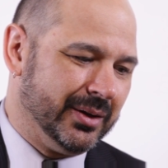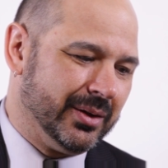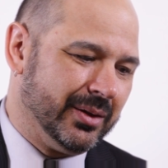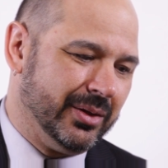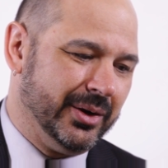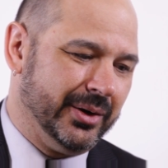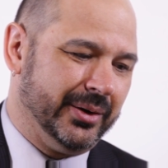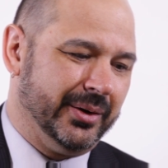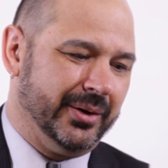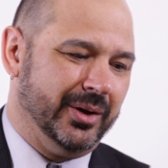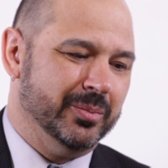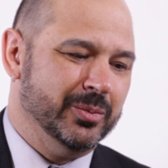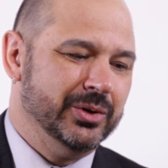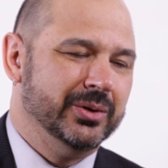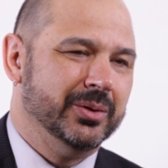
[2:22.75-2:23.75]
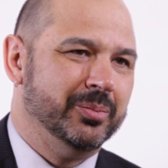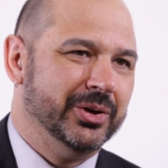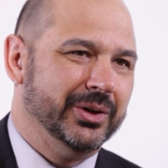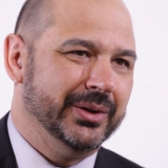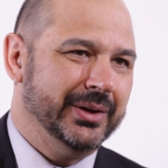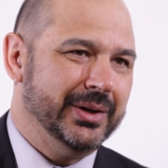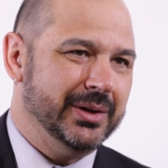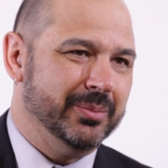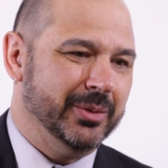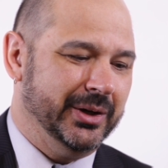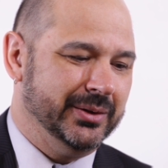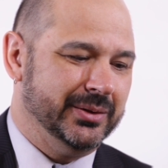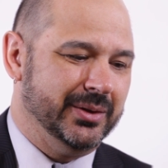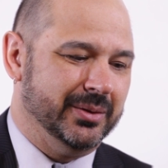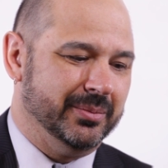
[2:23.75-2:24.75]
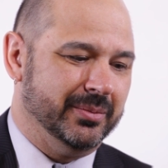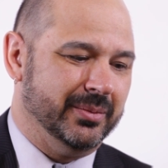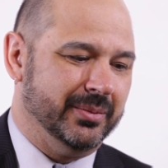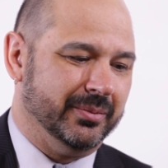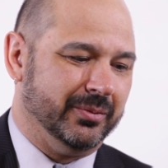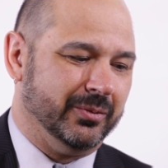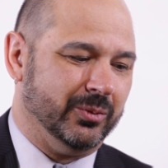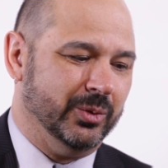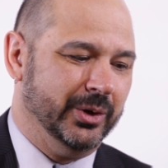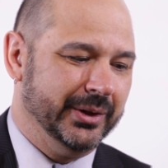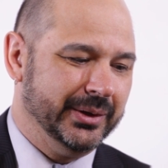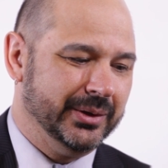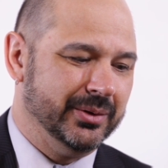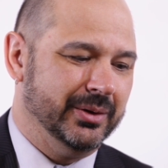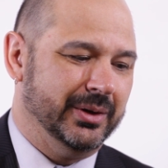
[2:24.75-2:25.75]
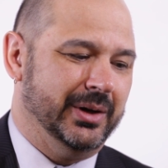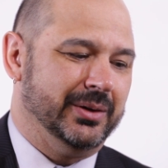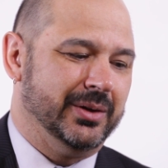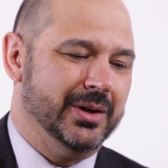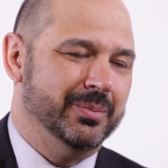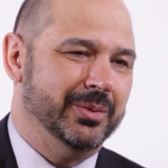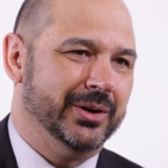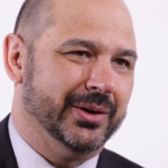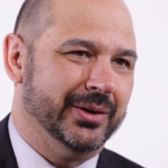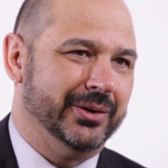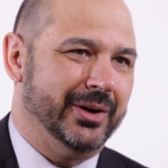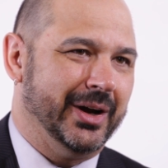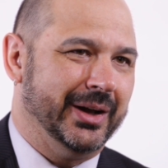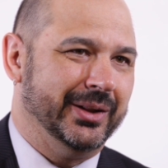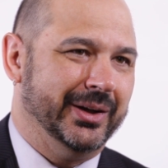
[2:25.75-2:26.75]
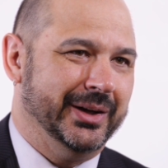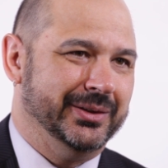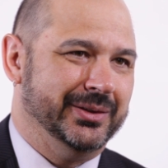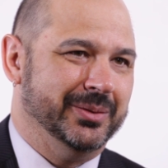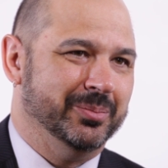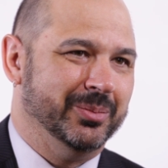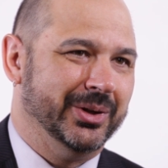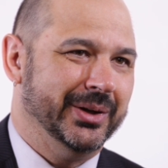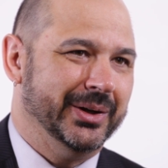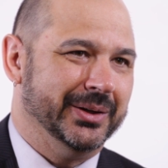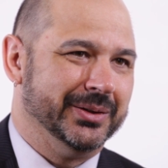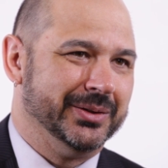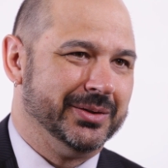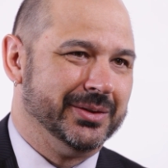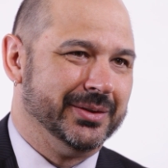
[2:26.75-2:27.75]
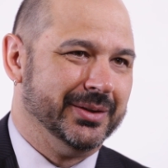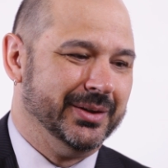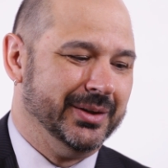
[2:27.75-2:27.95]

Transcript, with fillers: Their immutability makes them really good at keeping other allies in place.